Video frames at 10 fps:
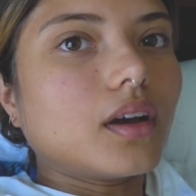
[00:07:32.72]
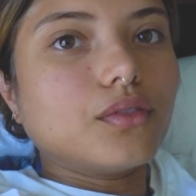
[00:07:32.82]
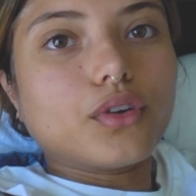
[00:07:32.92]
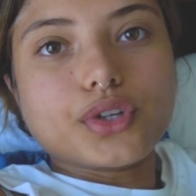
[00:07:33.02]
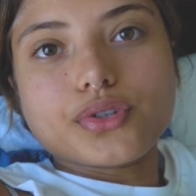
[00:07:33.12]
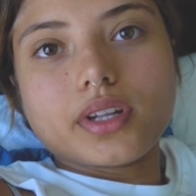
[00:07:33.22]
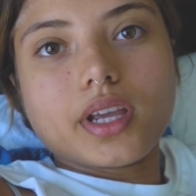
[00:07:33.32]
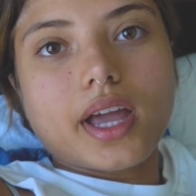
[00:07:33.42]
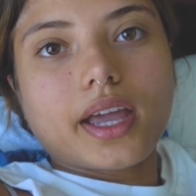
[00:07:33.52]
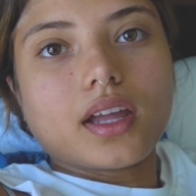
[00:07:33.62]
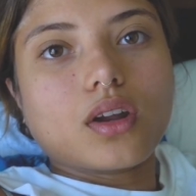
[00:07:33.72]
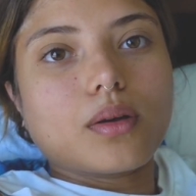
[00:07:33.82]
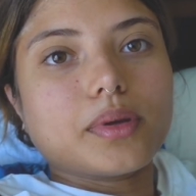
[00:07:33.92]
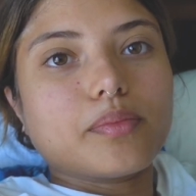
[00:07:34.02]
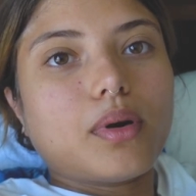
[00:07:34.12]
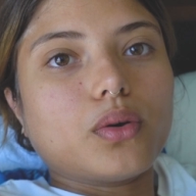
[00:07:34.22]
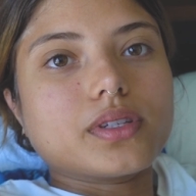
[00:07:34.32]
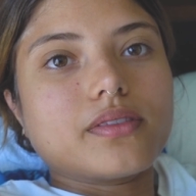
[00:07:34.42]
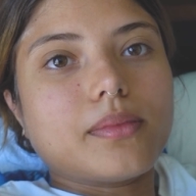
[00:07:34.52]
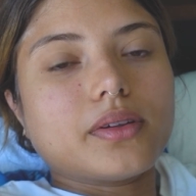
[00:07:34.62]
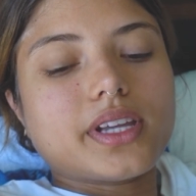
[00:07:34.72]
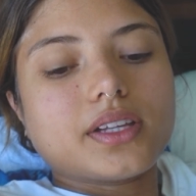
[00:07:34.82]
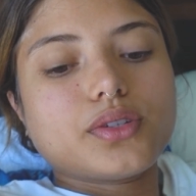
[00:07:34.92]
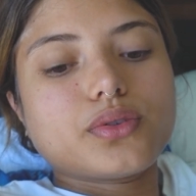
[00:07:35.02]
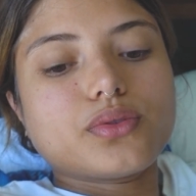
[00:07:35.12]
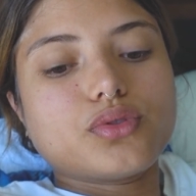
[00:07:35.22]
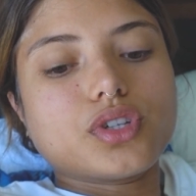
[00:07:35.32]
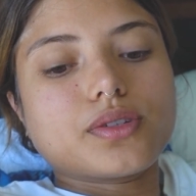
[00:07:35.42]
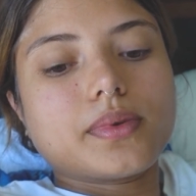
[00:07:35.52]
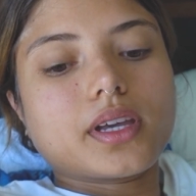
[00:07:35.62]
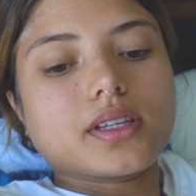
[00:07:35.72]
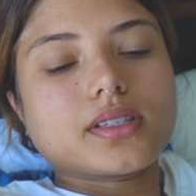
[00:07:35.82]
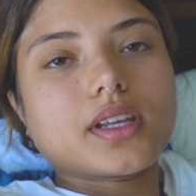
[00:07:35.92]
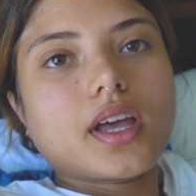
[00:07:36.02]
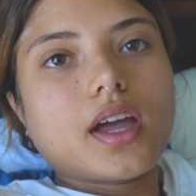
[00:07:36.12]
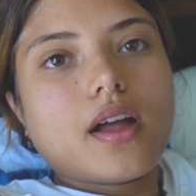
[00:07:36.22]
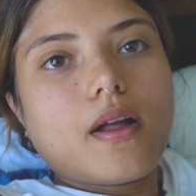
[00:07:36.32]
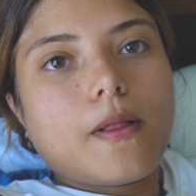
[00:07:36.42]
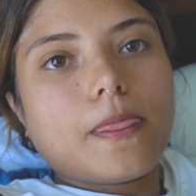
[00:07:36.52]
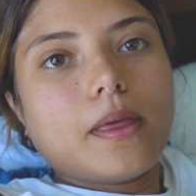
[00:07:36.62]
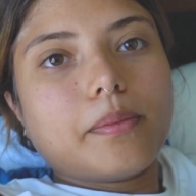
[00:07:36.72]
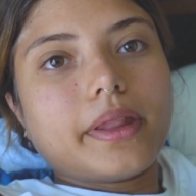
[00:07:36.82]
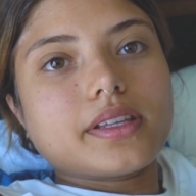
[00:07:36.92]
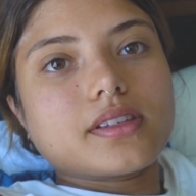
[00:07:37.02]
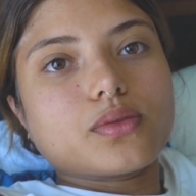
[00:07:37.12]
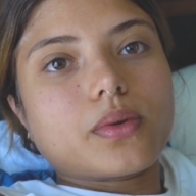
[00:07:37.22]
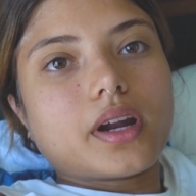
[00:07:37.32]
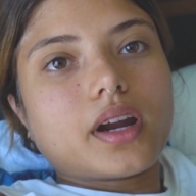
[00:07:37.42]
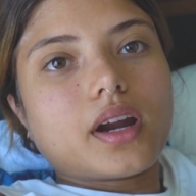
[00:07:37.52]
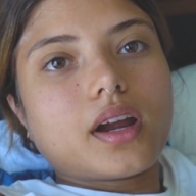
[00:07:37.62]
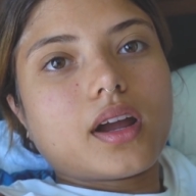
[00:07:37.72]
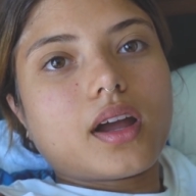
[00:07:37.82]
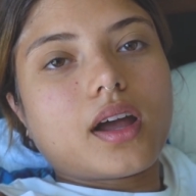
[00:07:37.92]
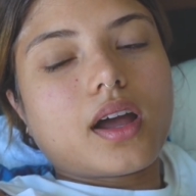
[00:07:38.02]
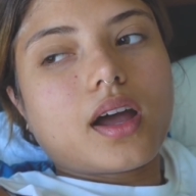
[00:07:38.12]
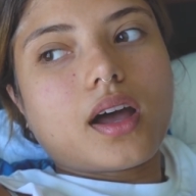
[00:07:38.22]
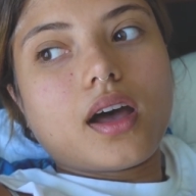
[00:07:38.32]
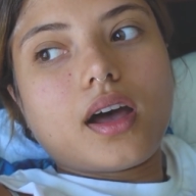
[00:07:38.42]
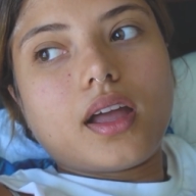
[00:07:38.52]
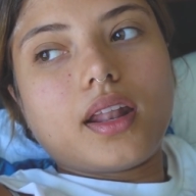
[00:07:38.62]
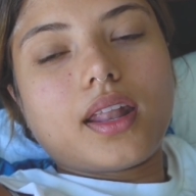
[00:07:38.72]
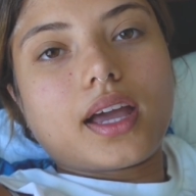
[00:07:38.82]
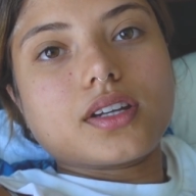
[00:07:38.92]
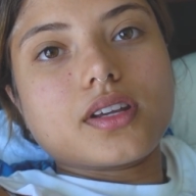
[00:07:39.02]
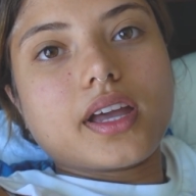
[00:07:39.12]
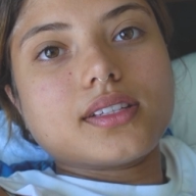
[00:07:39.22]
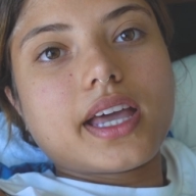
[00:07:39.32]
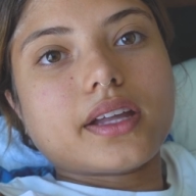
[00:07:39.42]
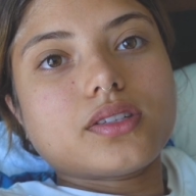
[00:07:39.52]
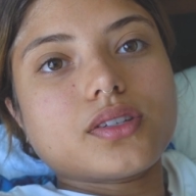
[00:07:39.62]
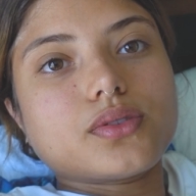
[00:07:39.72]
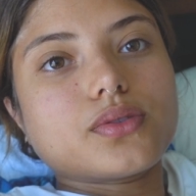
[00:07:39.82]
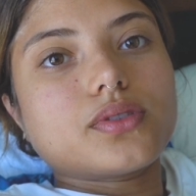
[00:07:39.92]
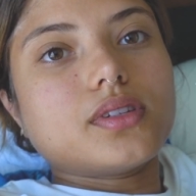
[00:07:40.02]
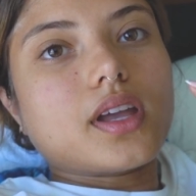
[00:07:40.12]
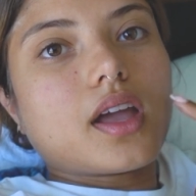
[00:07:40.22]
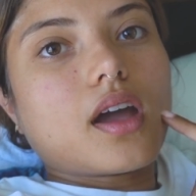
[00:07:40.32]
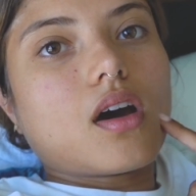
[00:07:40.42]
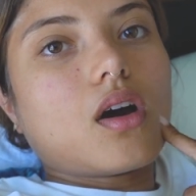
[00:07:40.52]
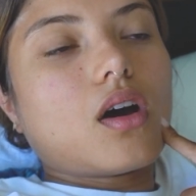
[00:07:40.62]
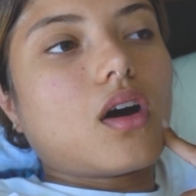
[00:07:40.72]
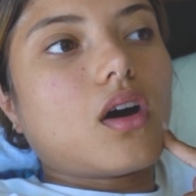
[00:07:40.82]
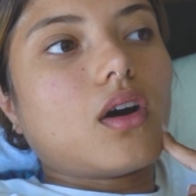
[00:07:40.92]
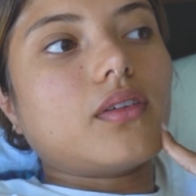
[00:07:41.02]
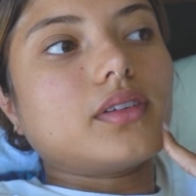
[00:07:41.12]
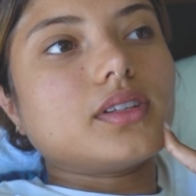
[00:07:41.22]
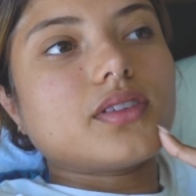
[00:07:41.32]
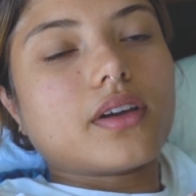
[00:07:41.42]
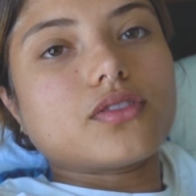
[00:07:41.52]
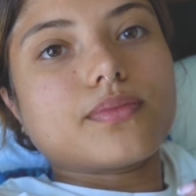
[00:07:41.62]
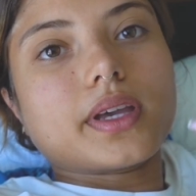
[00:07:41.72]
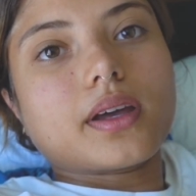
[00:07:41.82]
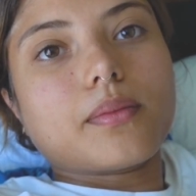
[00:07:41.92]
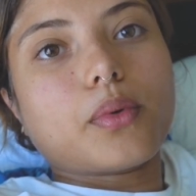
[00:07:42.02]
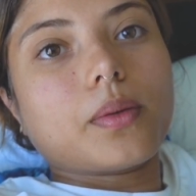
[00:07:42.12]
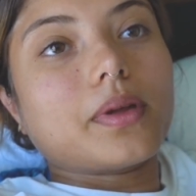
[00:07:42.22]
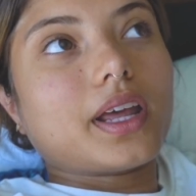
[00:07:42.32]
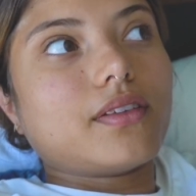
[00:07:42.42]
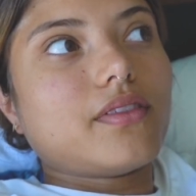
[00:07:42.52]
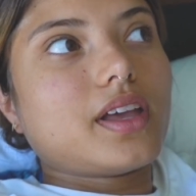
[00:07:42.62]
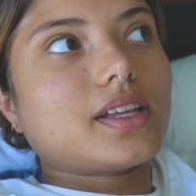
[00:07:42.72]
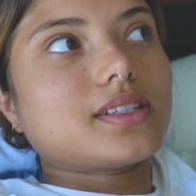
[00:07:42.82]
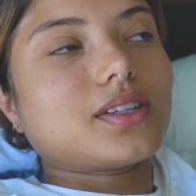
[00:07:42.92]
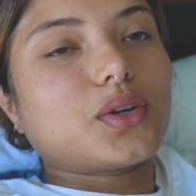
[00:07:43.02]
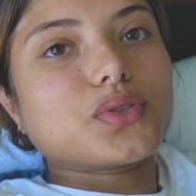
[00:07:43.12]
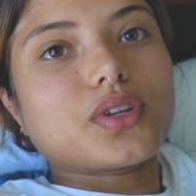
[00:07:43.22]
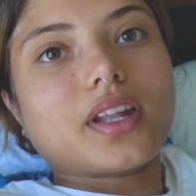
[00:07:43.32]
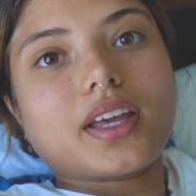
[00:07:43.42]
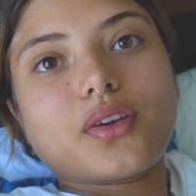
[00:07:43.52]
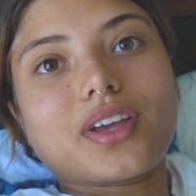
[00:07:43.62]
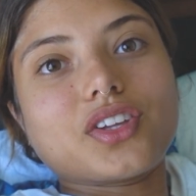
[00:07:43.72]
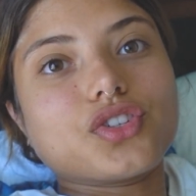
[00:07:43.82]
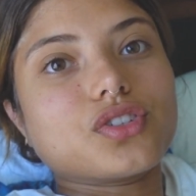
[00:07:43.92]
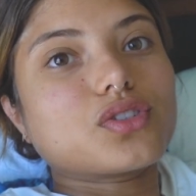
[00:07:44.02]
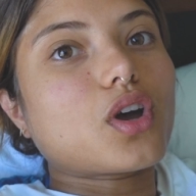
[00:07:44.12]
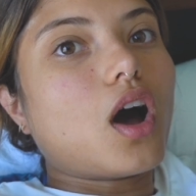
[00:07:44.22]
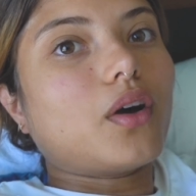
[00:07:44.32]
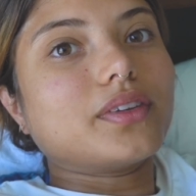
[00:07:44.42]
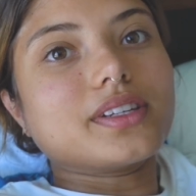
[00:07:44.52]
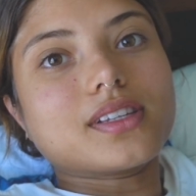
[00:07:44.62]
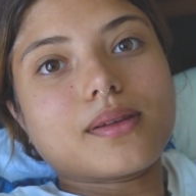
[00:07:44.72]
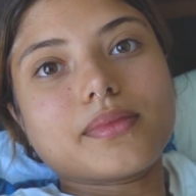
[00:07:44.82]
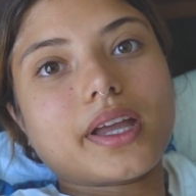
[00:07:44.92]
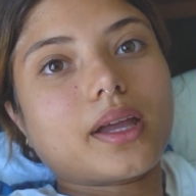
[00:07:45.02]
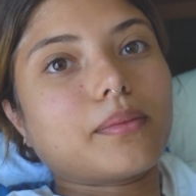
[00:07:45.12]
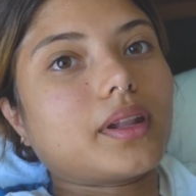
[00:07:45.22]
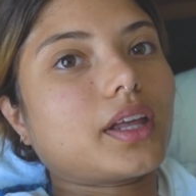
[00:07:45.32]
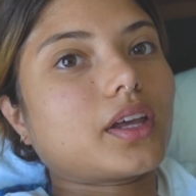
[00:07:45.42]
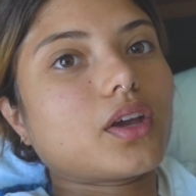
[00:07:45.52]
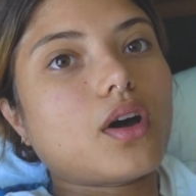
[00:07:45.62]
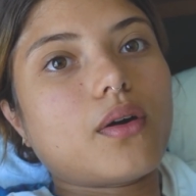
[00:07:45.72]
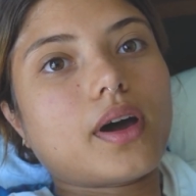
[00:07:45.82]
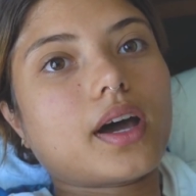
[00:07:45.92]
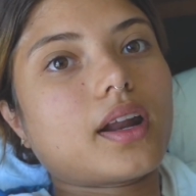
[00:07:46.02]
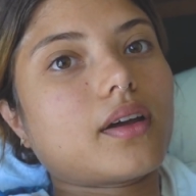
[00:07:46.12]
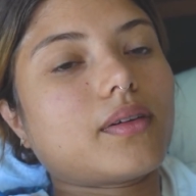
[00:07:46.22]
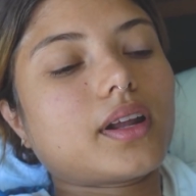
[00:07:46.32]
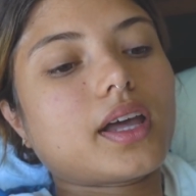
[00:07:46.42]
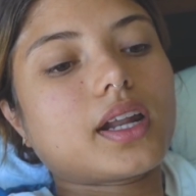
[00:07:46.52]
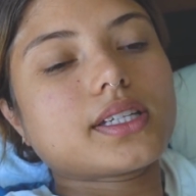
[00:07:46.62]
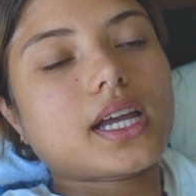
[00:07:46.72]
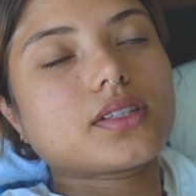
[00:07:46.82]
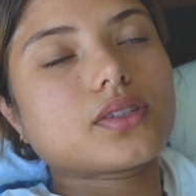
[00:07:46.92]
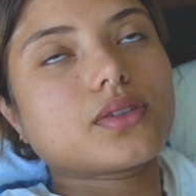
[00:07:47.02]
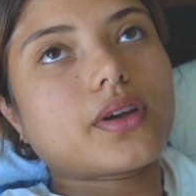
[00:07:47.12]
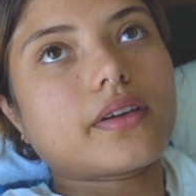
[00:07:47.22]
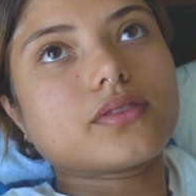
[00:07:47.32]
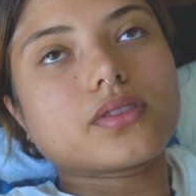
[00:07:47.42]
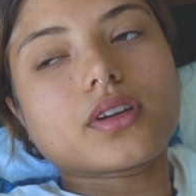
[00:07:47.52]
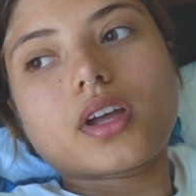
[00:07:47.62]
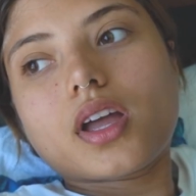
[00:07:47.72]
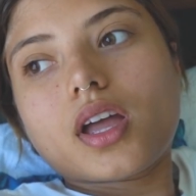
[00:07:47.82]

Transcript: unfortunately I cannot be impulsive about tattoos, just because the places where I like to get tattoos, they always have to make an appointment in advance, and I was not like, you can just call on the same day and be like, yo, I wanna get a tattoo. You have to